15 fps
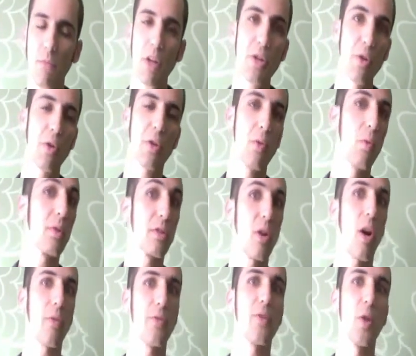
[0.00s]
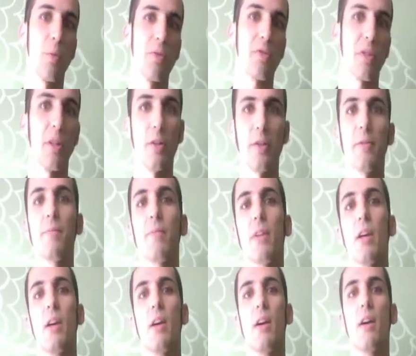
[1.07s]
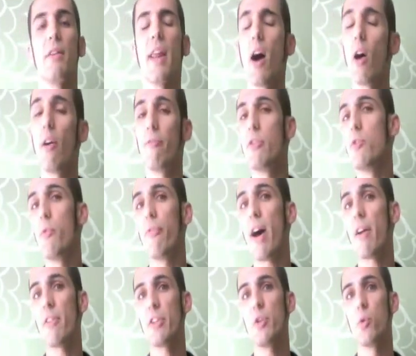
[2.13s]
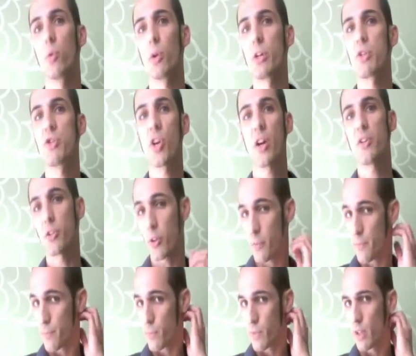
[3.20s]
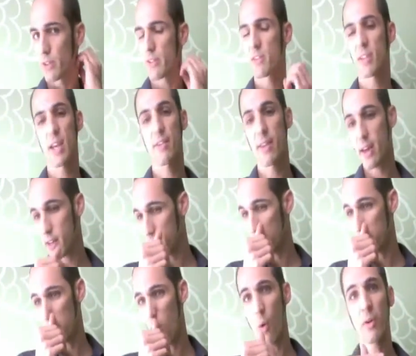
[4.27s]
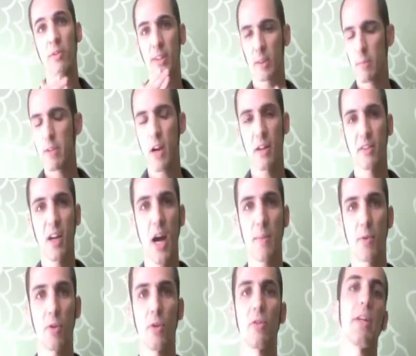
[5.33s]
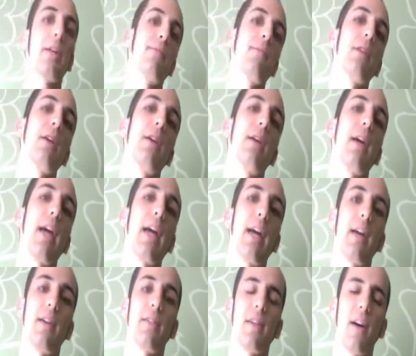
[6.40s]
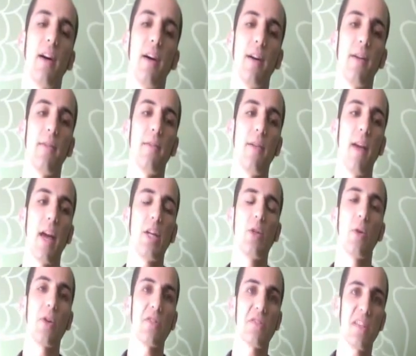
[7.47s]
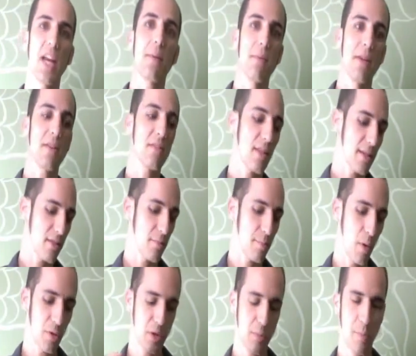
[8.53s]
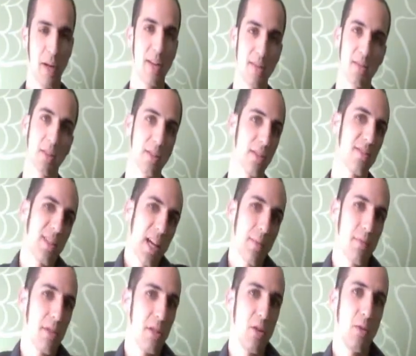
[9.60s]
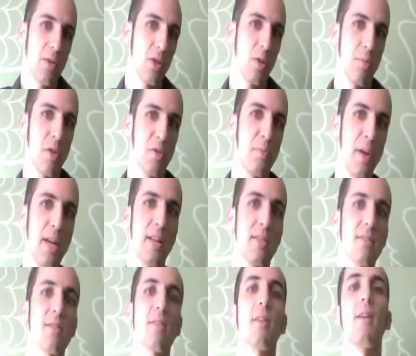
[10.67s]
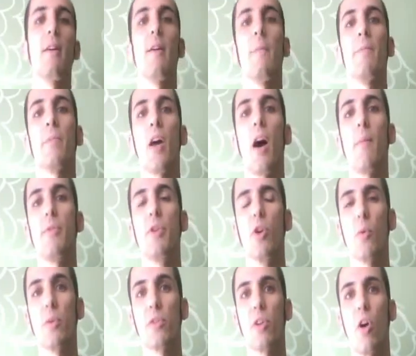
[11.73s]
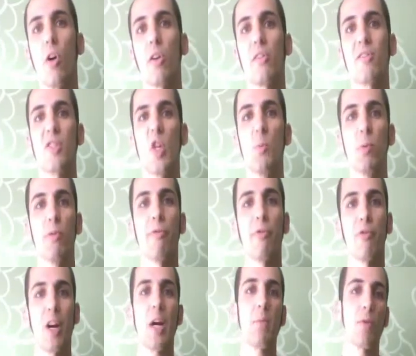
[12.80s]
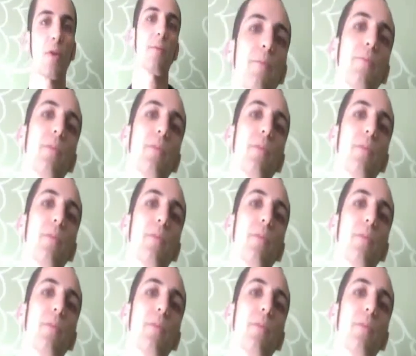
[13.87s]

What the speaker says: You're what's called super skilled. Now, if you found that you were a judger, let's say that you always like to be on time or early, and you're a sameness, as in both the pins look the same to you, they're both pins, you're what's called a super framer.